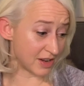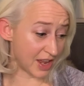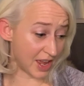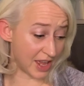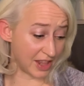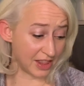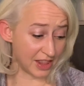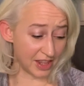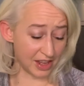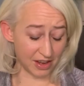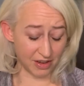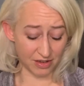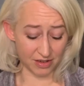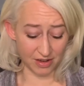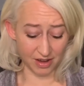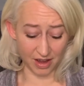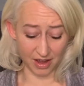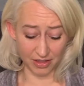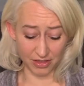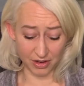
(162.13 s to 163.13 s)
And the
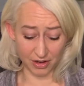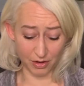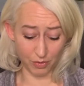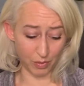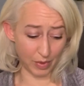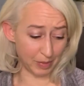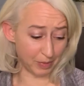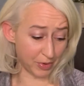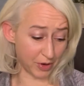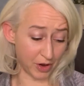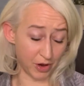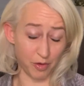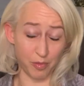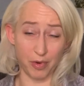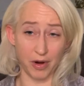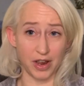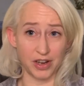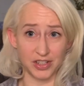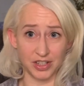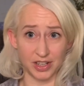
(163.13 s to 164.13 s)
other Whip Go
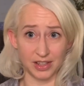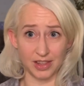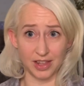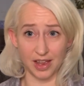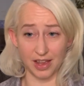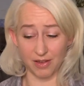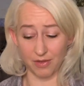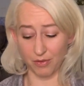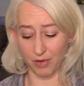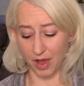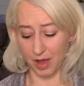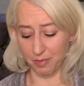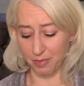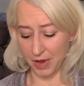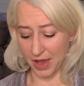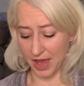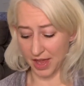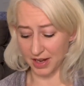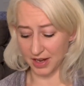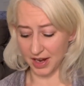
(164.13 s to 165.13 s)
project that had
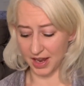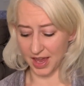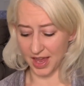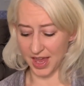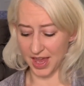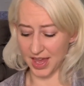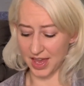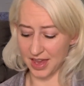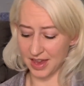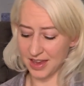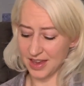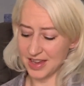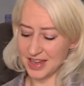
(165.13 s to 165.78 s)
been a,